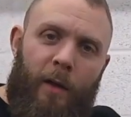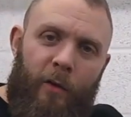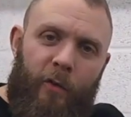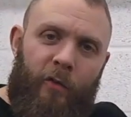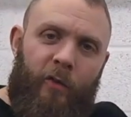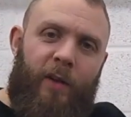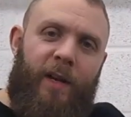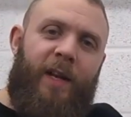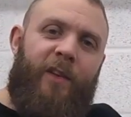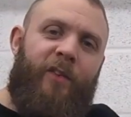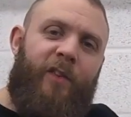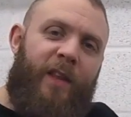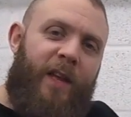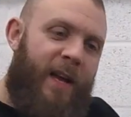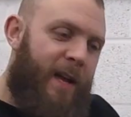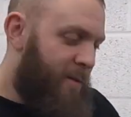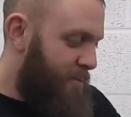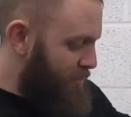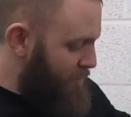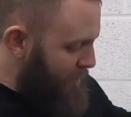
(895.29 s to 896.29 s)
So that's
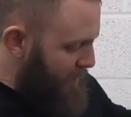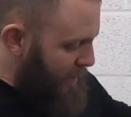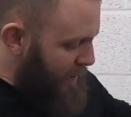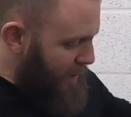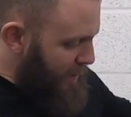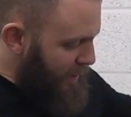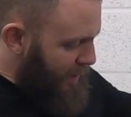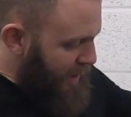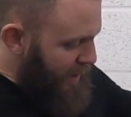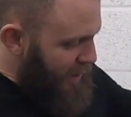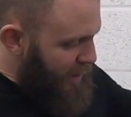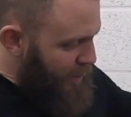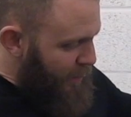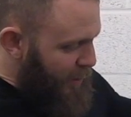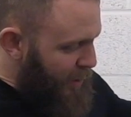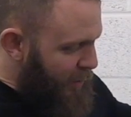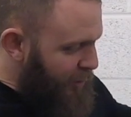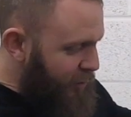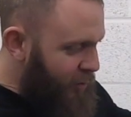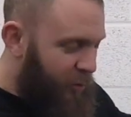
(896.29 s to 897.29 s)
that.
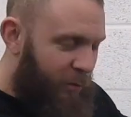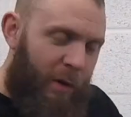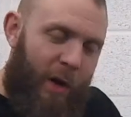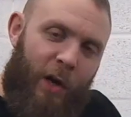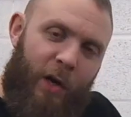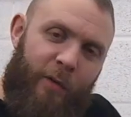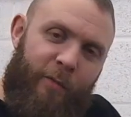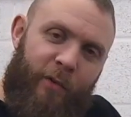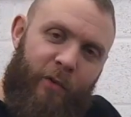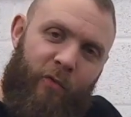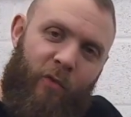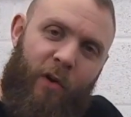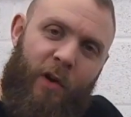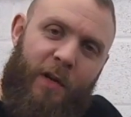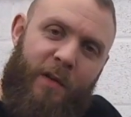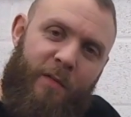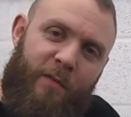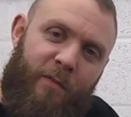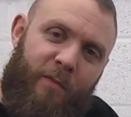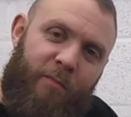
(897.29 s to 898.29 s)
Gearbox,
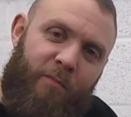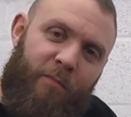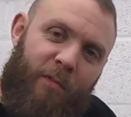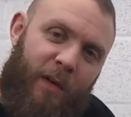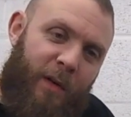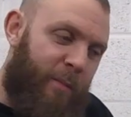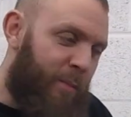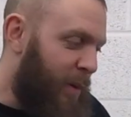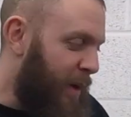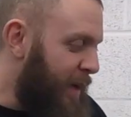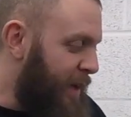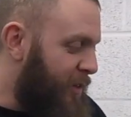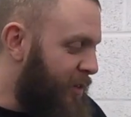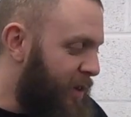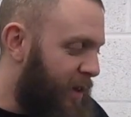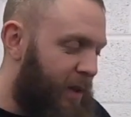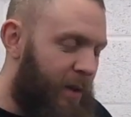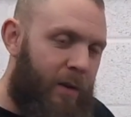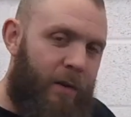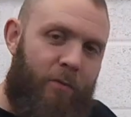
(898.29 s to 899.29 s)
overdrive,
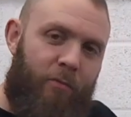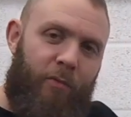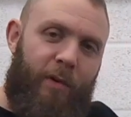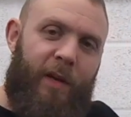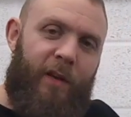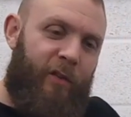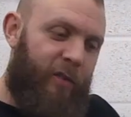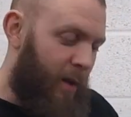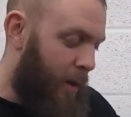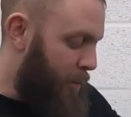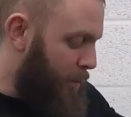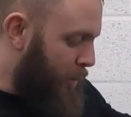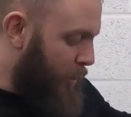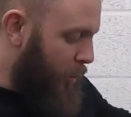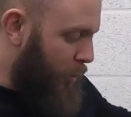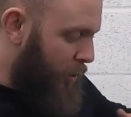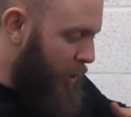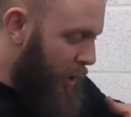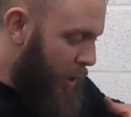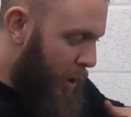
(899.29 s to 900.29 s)
completed,
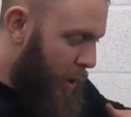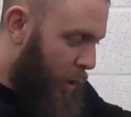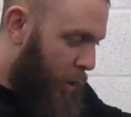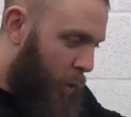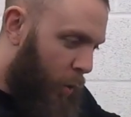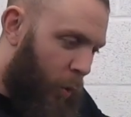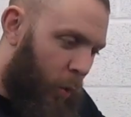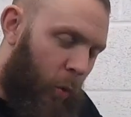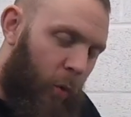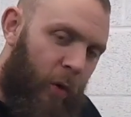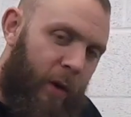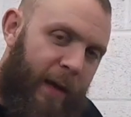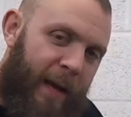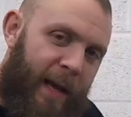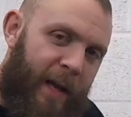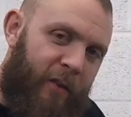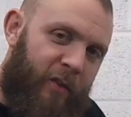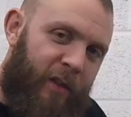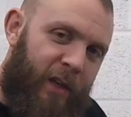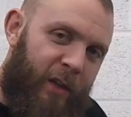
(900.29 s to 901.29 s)
reassembled, all the
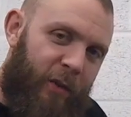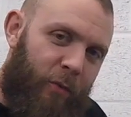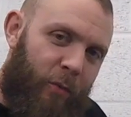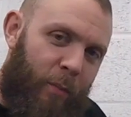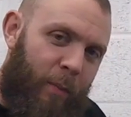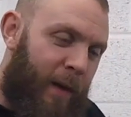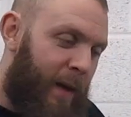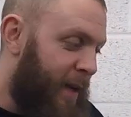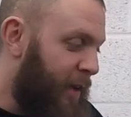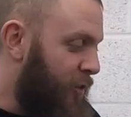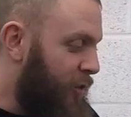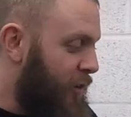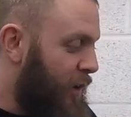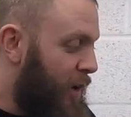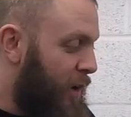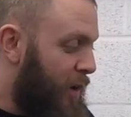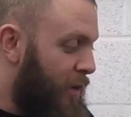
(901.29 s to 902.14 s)
gaskets replaced,